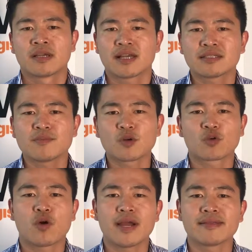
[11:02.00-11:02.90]
Customer
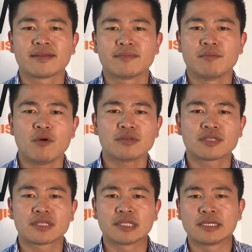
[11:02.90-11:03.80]
require the
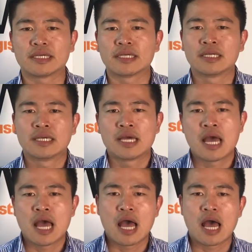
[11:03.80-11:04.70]
most
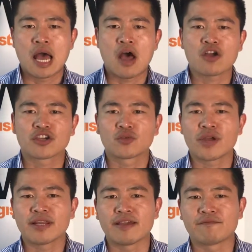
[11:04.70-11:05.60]

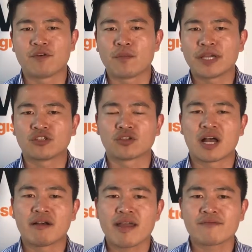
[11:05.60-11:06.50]
accurate information.
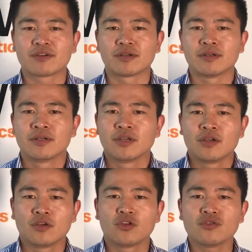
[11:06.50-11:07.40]
However,
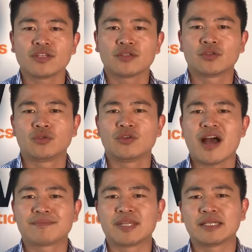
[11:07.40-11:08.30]
you don't need to
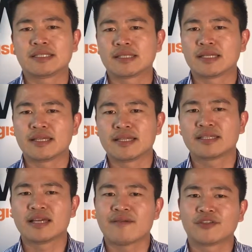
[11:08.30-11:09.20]
update the
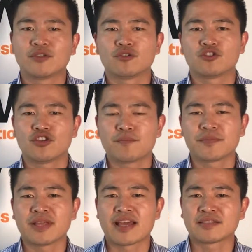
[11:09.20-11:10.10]
data after your
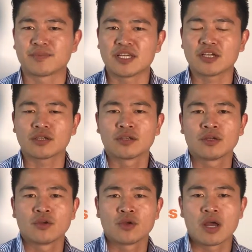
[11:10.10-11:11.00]
shipment has been
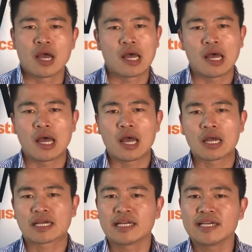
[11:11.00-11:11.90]

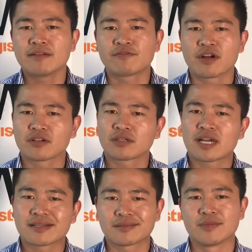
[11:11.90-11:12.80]
cleared from
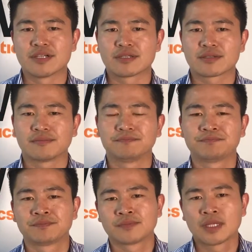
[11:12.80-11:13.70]
customers.
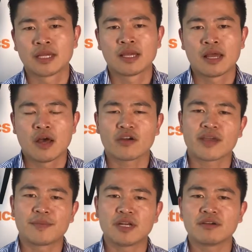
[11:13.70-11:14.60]
Okay, below